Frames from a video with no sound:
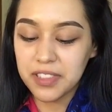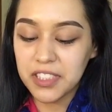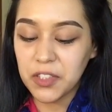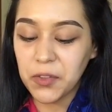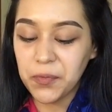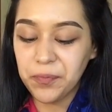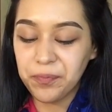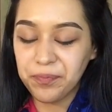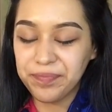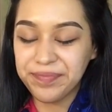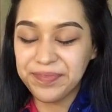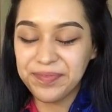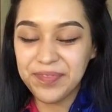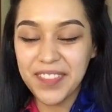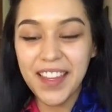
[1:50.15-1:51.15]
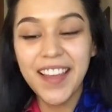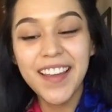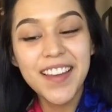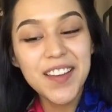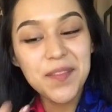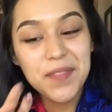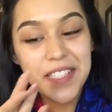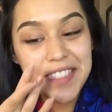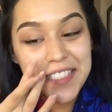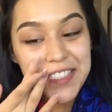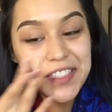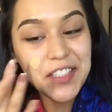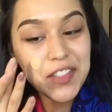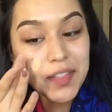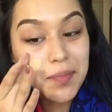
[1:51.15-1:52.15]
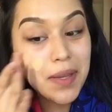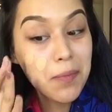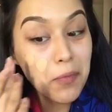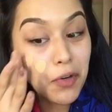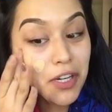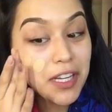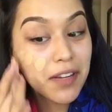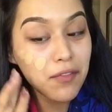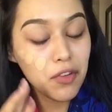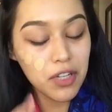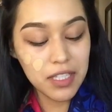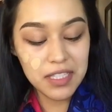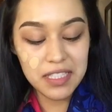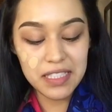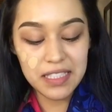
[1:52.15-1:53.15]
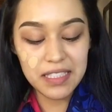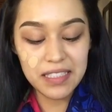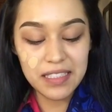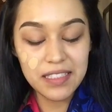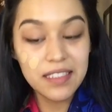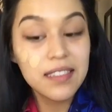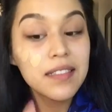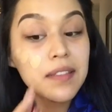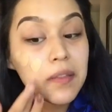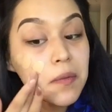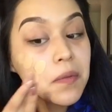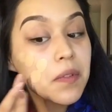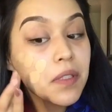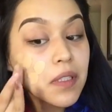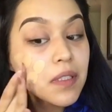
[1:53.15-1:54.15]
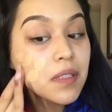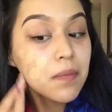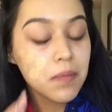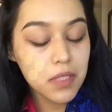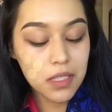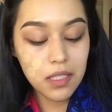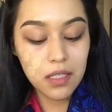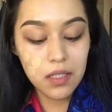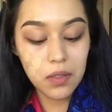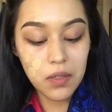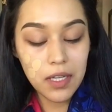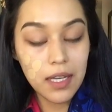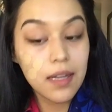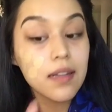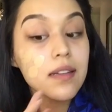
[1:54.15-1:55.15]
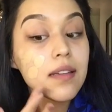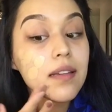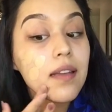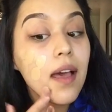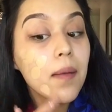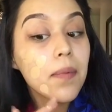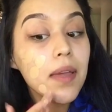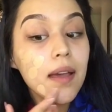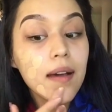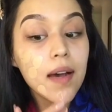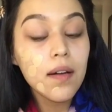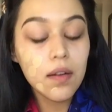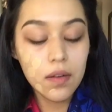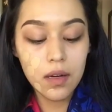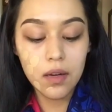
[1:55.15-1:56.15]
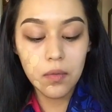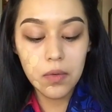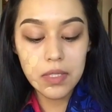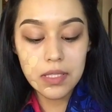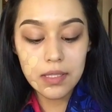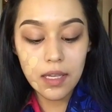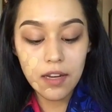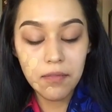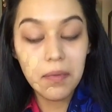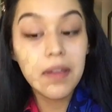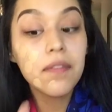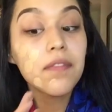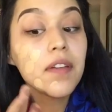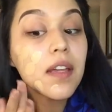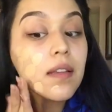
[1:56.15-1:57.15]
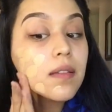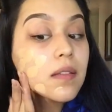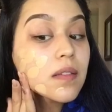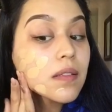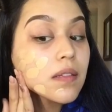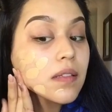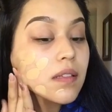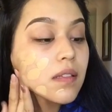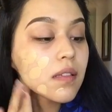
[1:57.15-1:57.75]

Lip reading: So please excuse my morning voice. Just gonna go ahead and dab it out on one side of my face.